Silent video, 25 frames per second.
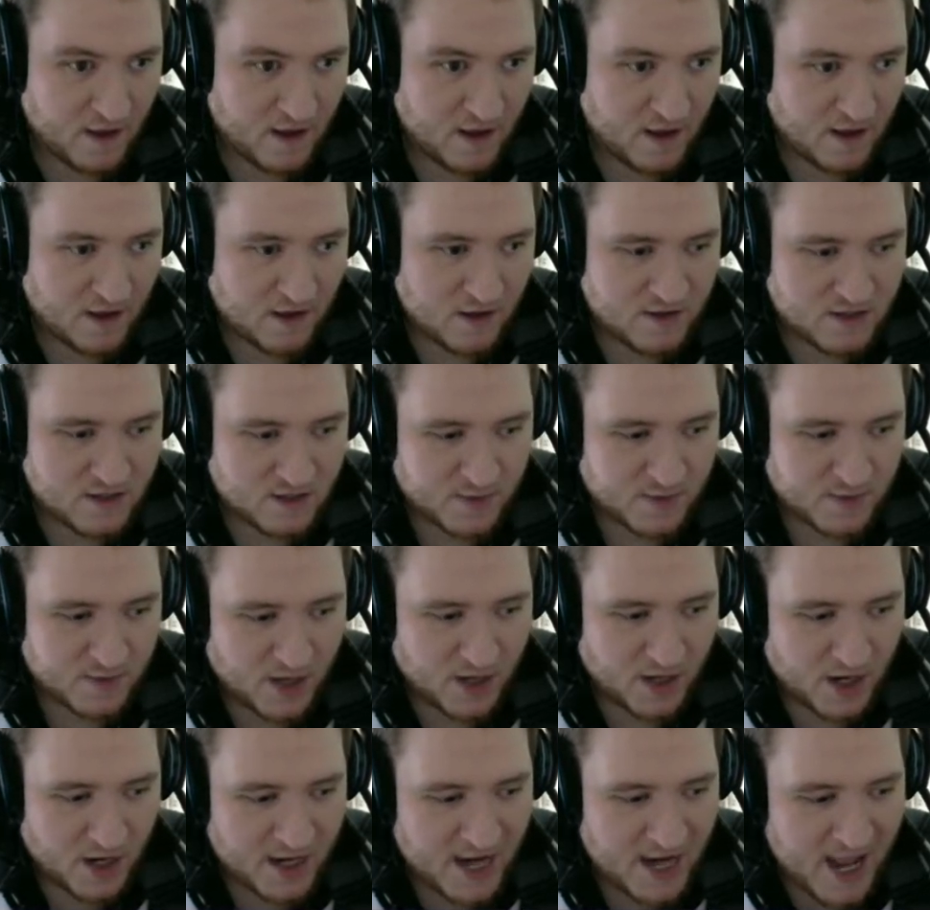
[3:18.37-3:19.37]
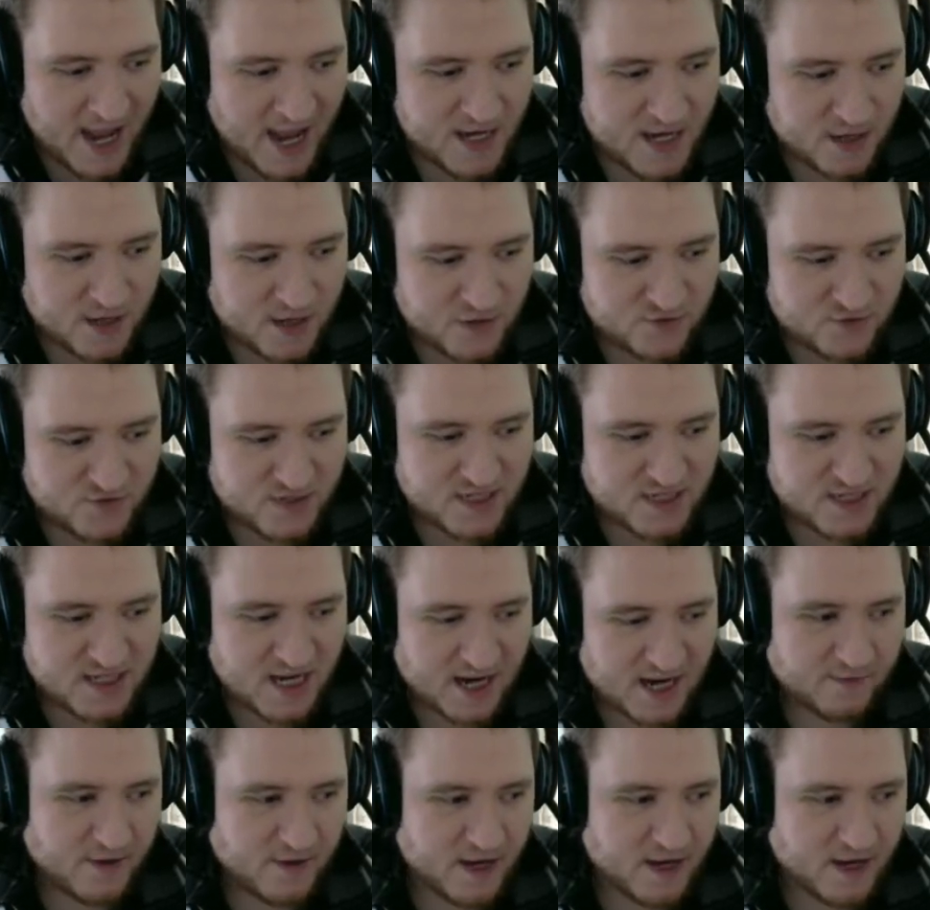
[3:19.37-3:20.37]
so we've got an 800 attack
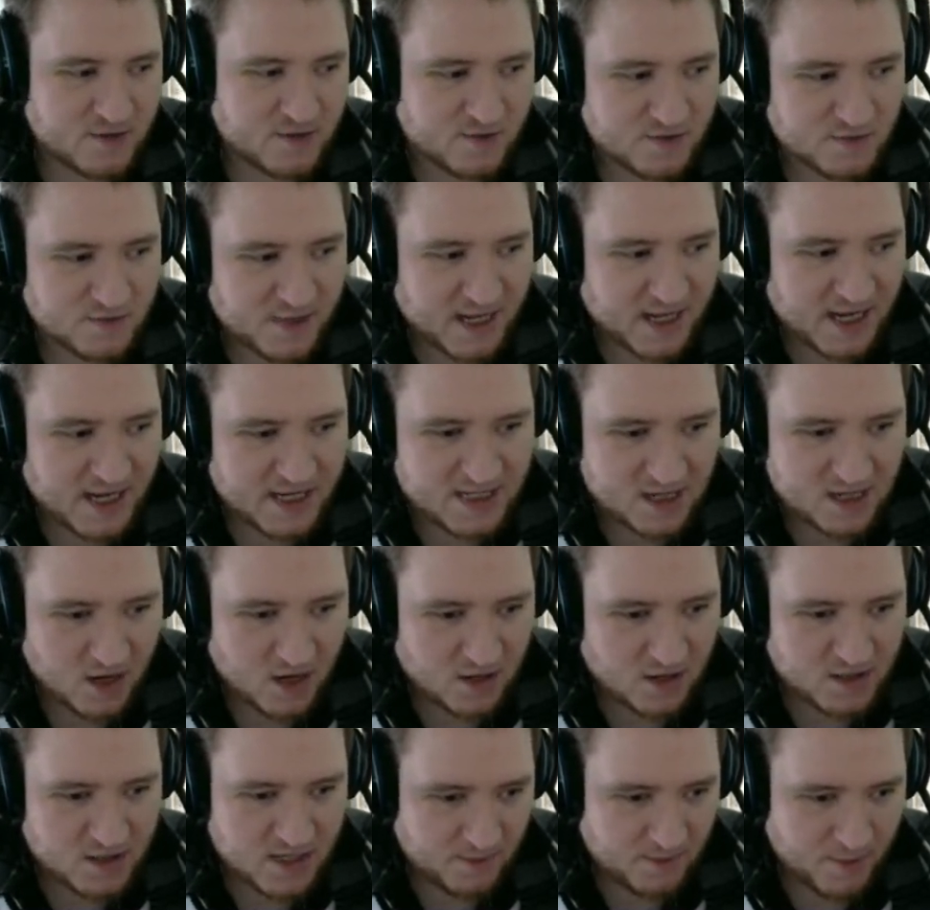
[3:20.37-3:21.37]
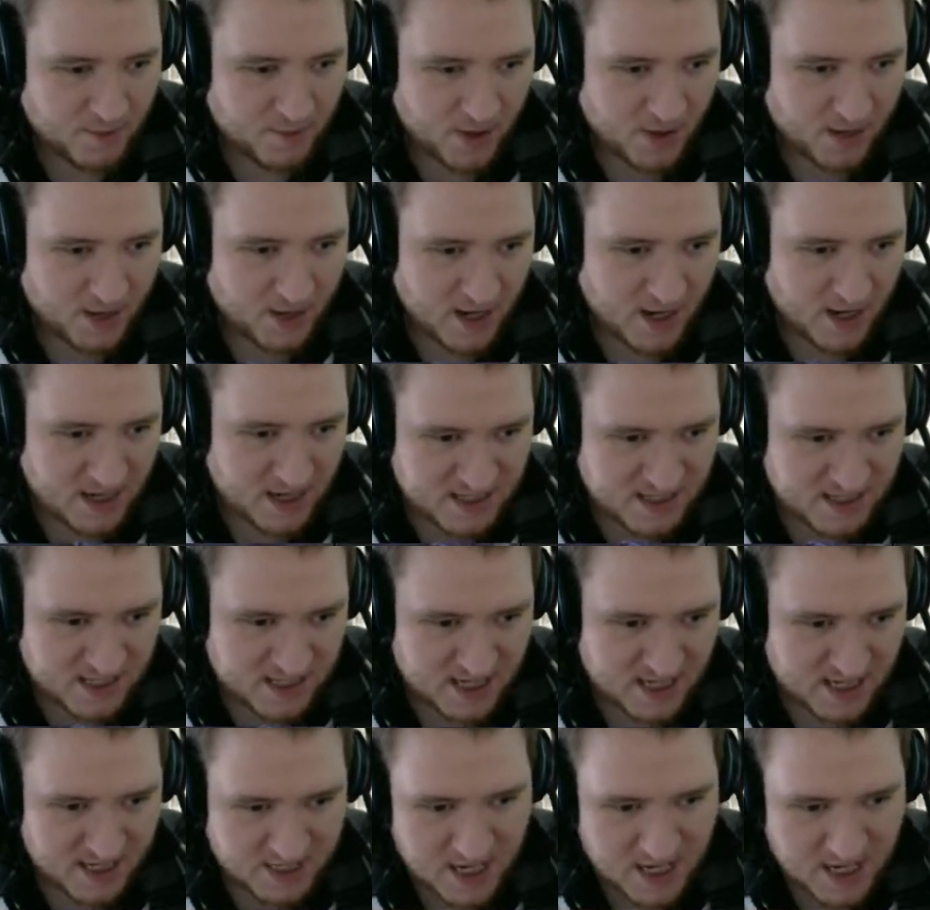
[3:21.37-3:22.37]
range once we cast Arctic Burn as it
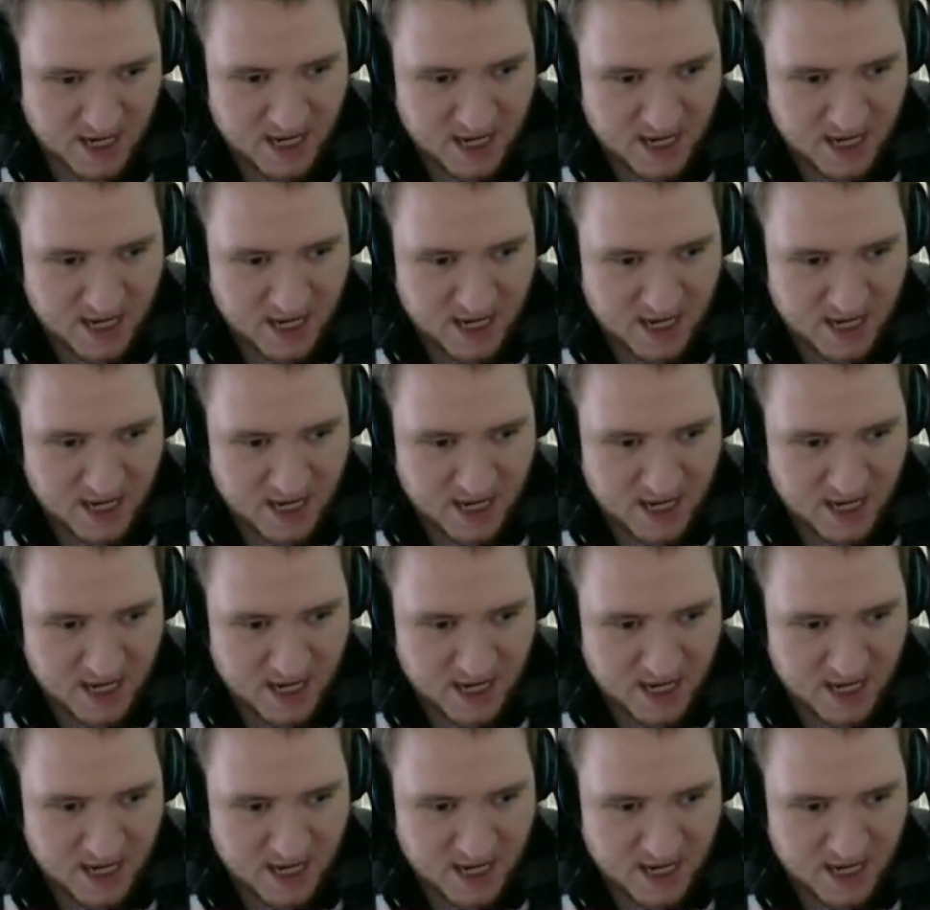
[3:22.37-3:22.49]
is.